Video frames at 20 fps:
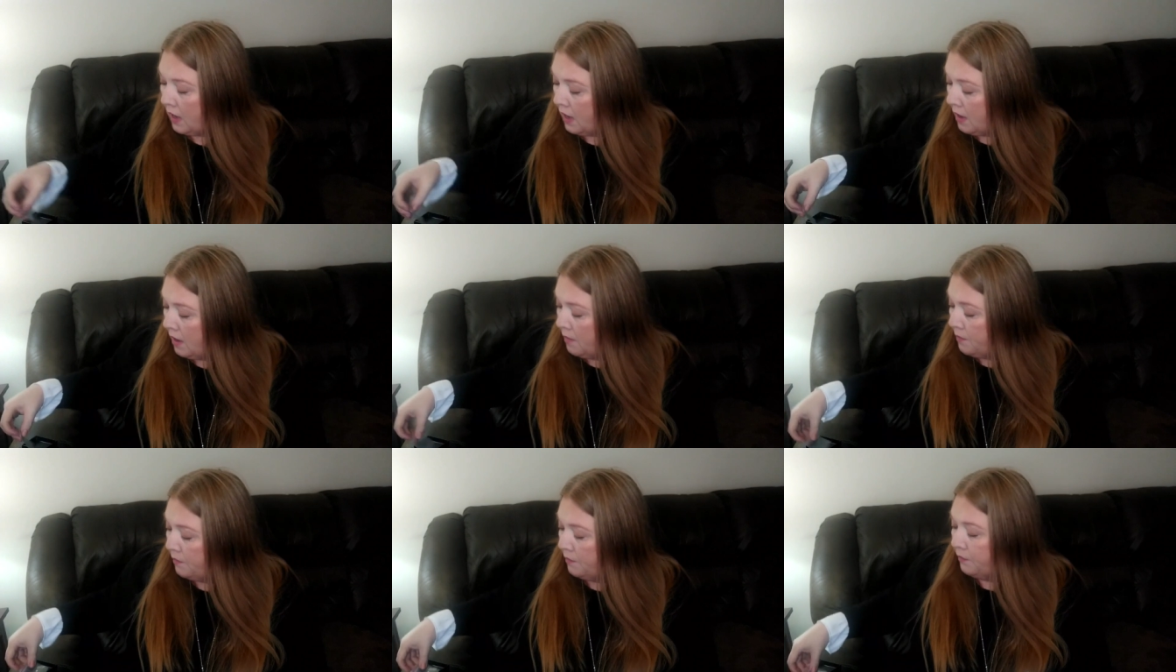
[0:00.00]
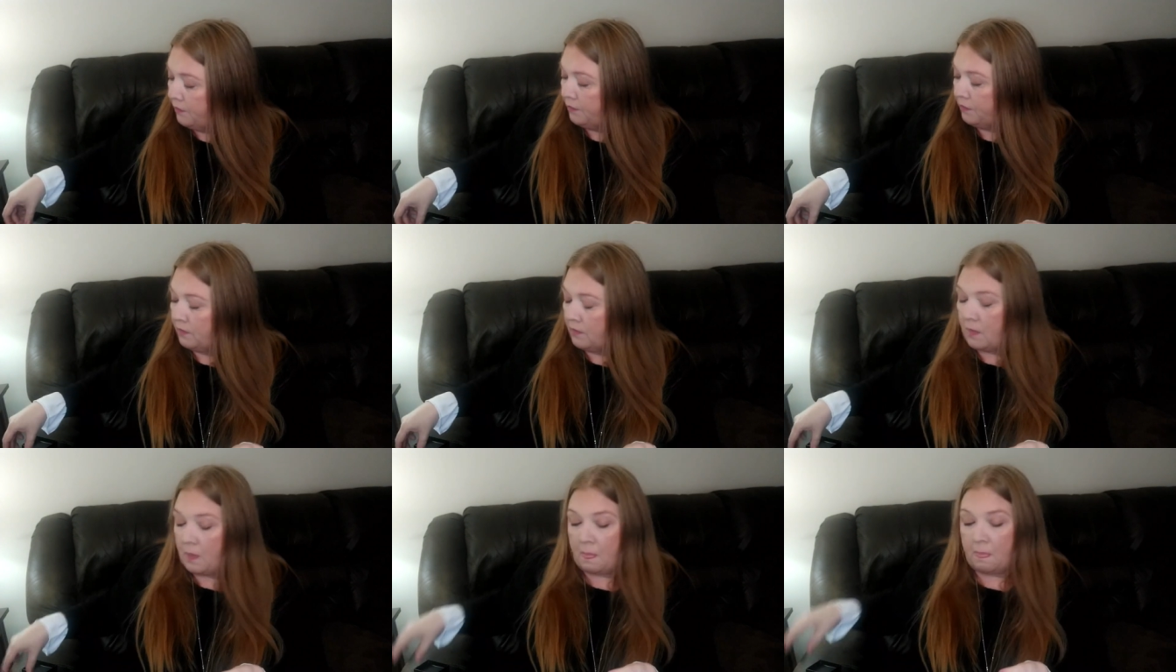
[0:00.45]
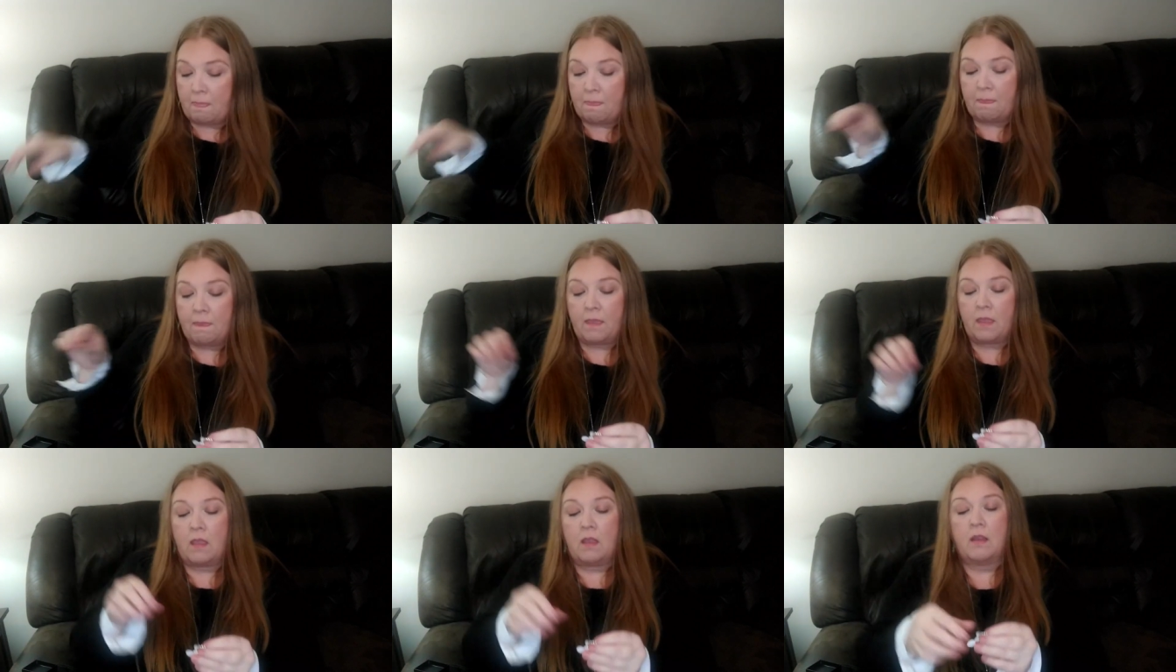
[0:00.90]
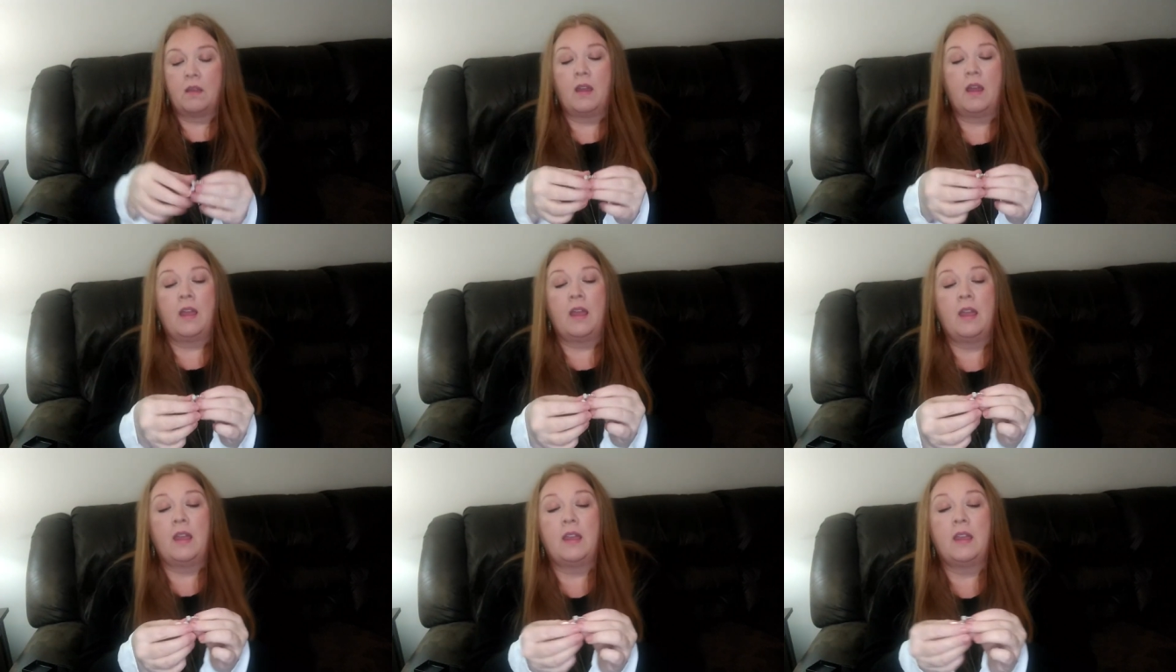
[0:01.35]
um,
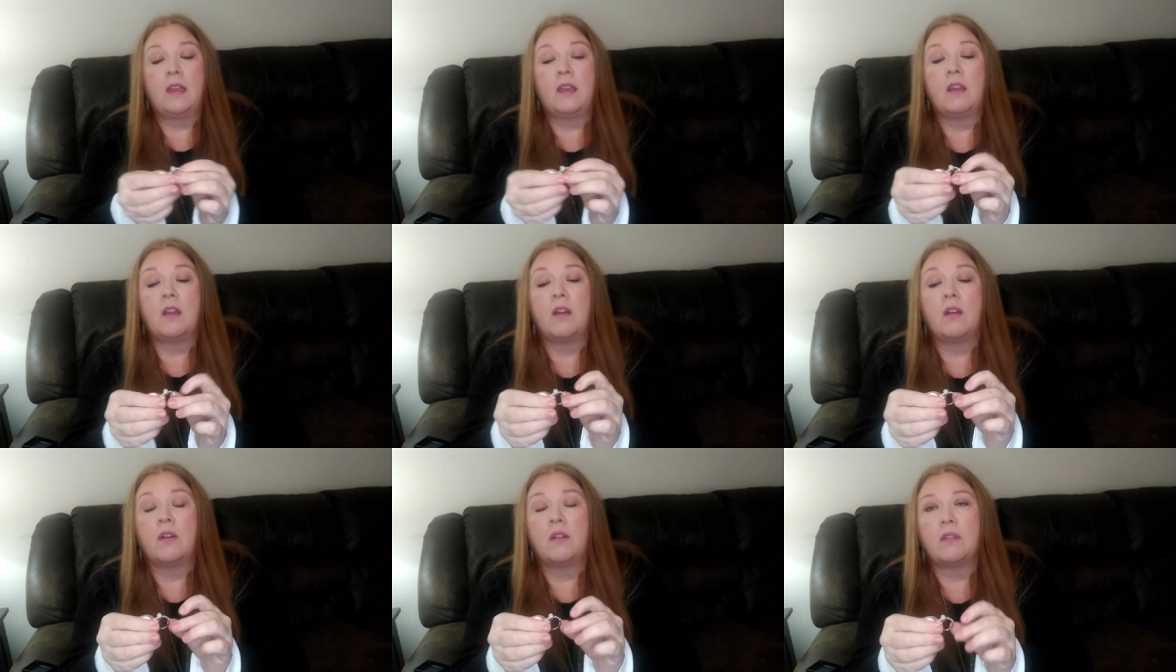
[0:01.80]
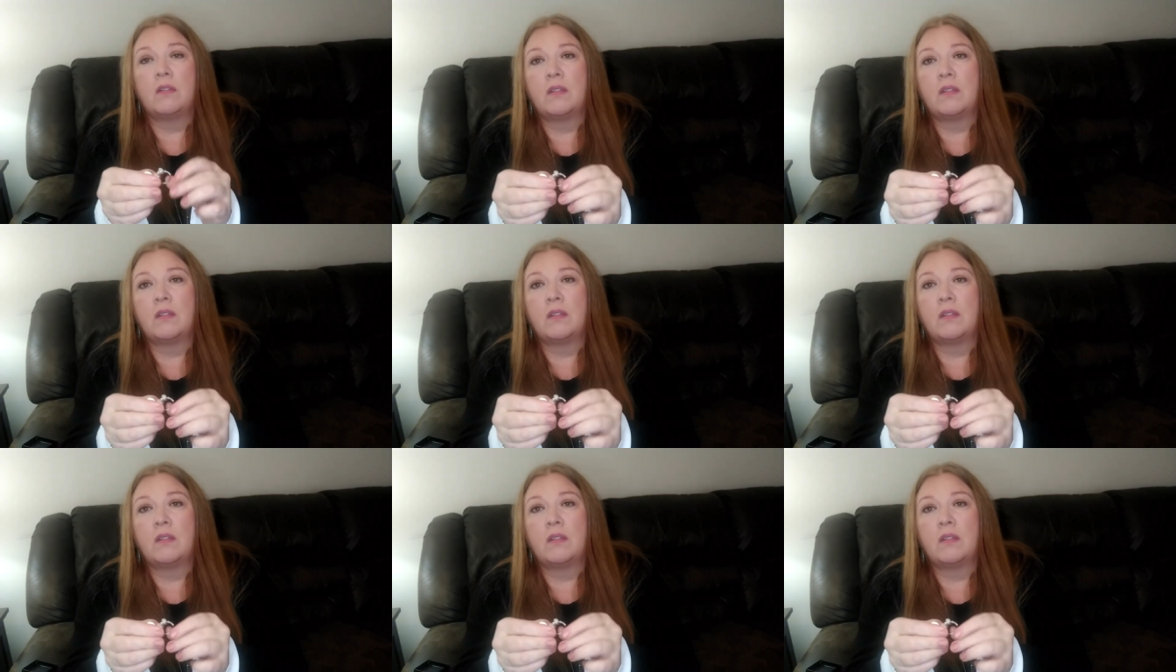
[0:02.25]
a,